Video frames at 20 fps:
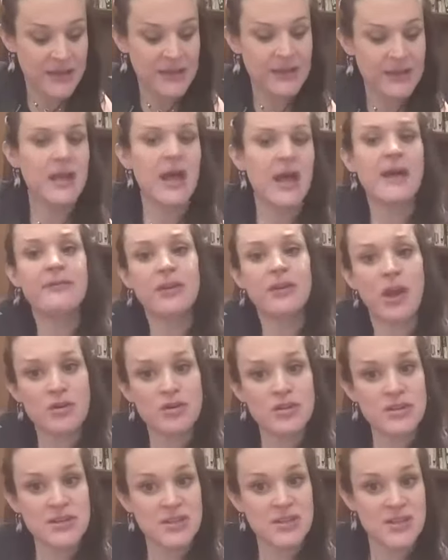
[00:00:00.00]
The live
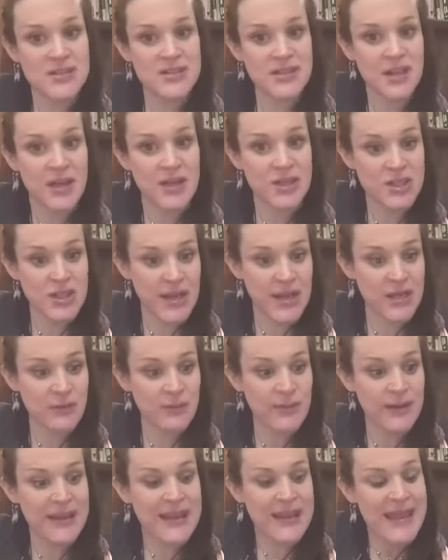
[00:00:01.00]
coaching is going to start in
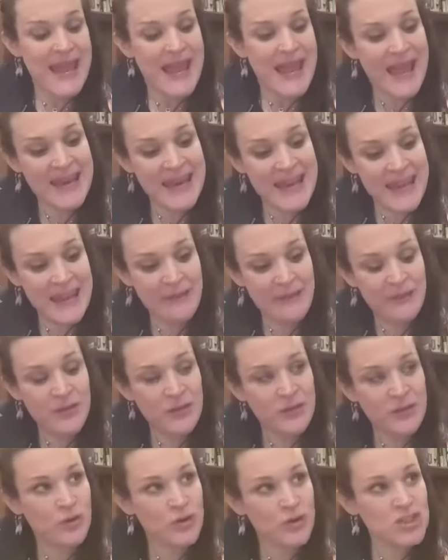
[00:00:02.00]
January. And if you
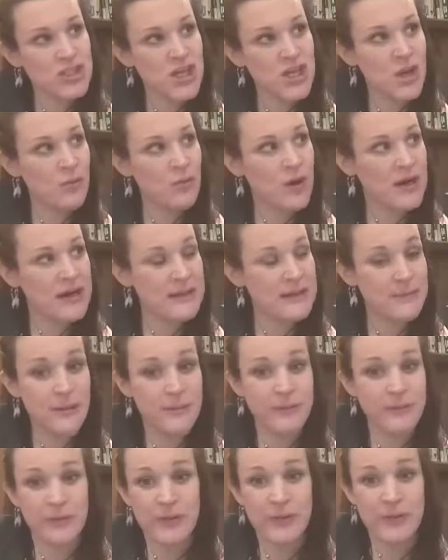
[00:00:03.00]
thought, you know what, I'm
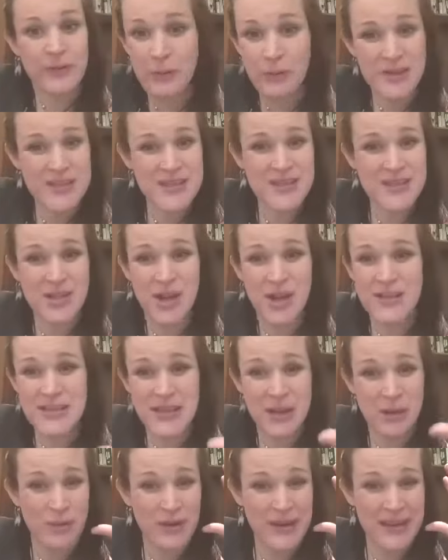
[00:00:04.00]
up for it, I want to start
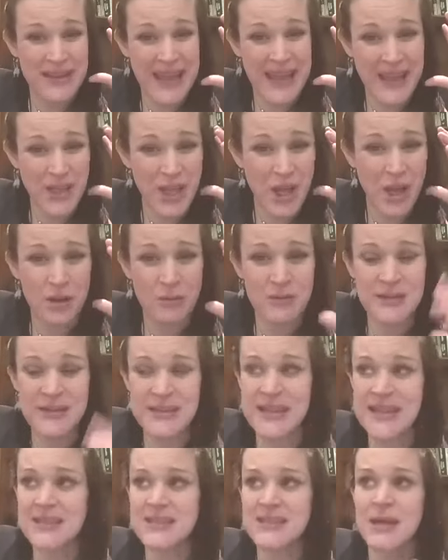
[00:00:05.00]
it, I want to get going with
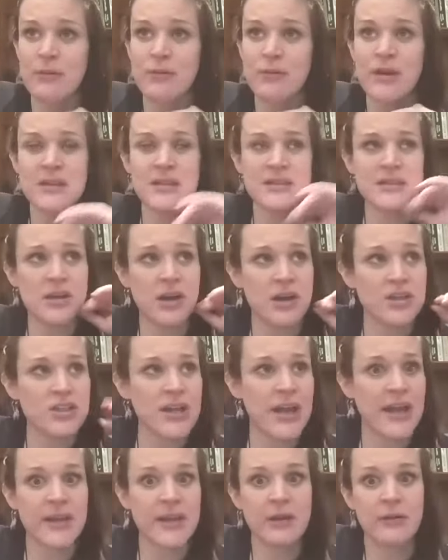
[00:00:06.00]
this, I want to start
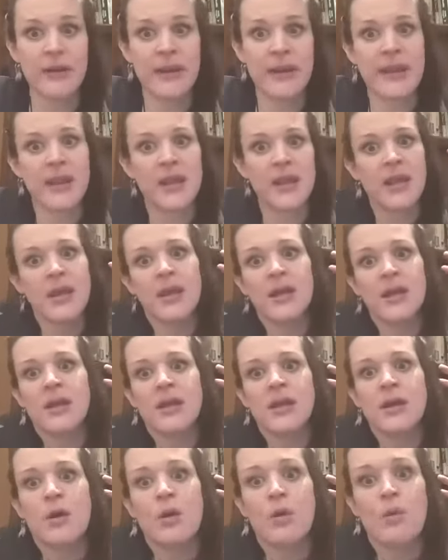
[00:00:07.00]
January
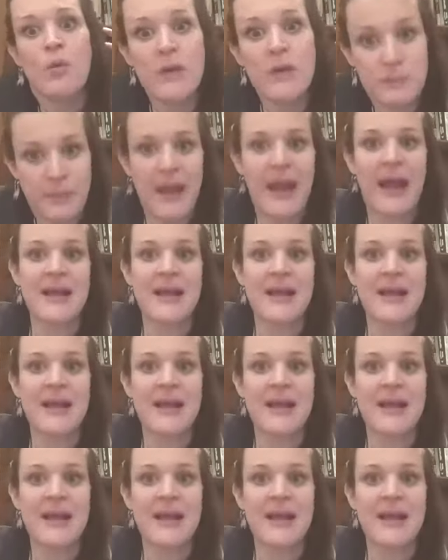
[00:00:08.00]
with